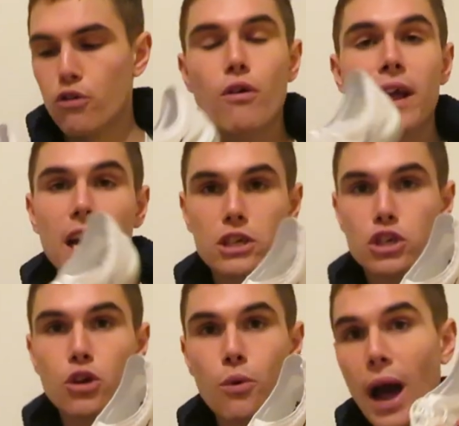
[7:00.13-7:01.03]
create a
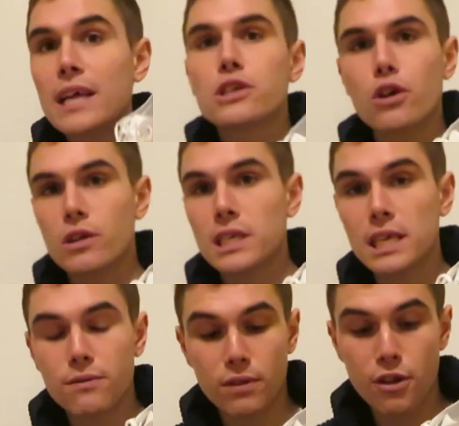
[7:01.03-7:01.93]
shoe as good as
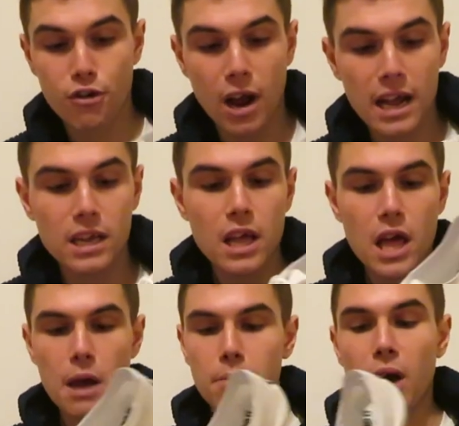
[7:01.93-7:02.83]
this for the track,
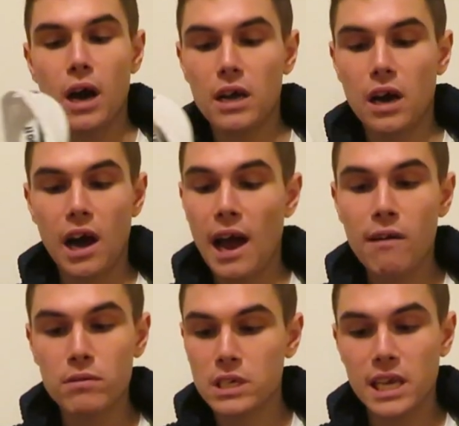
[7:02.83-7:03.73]
but I
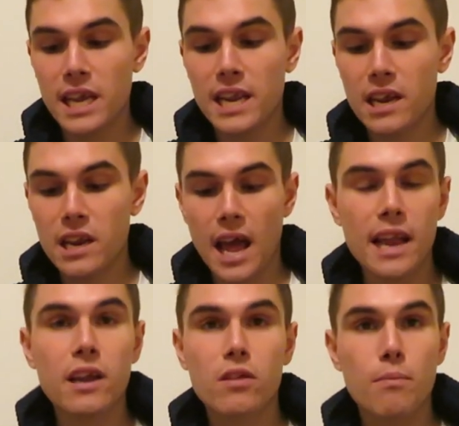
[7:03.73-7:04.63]
haven't seen
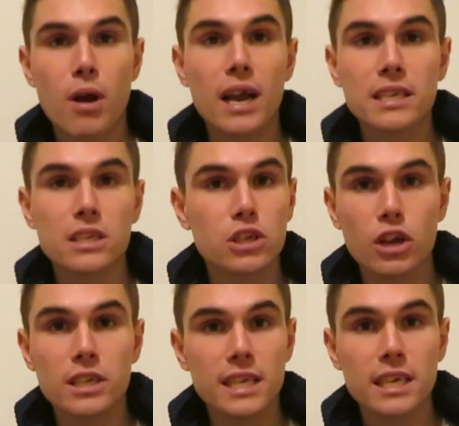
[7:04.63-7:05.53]
any other brand as
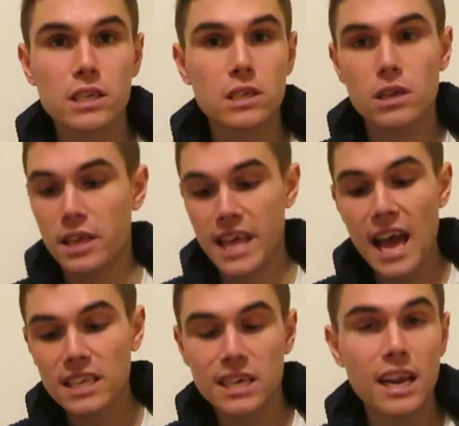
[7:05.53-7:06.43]
good as this
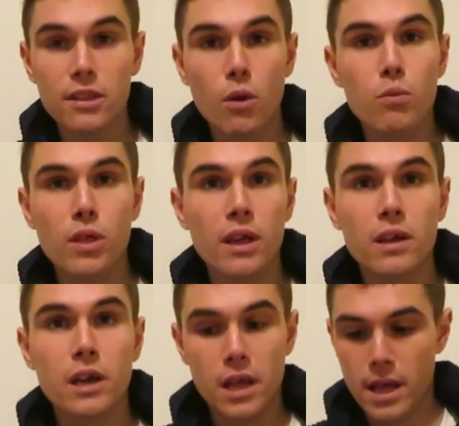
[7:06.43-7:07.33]
yet and I don't
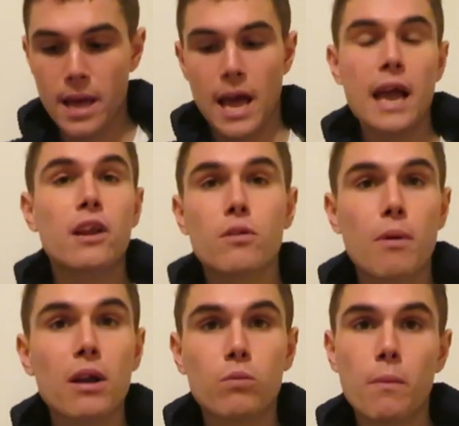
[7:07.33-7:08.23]
think any other
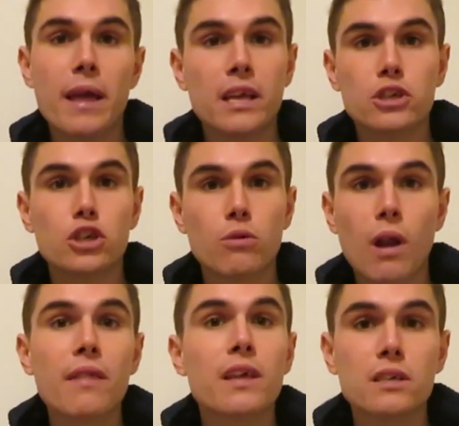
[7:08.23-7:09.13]
brand will make a
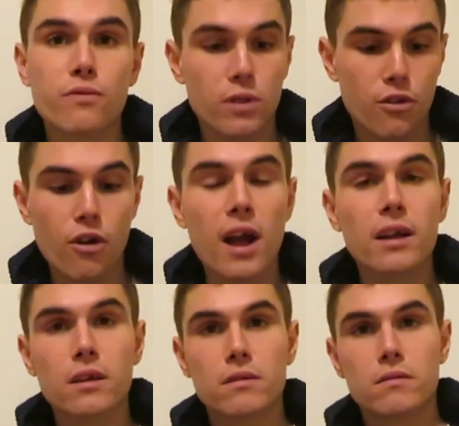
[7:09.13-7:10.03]
shoe like this for the
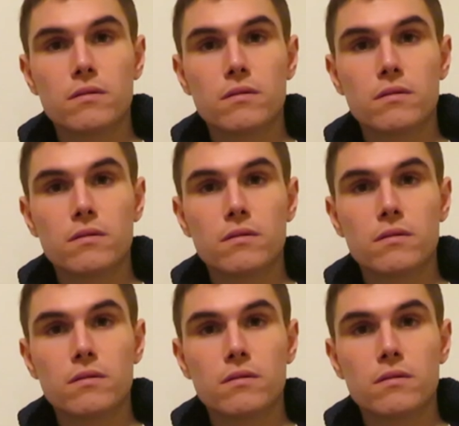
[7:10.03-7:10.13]
track.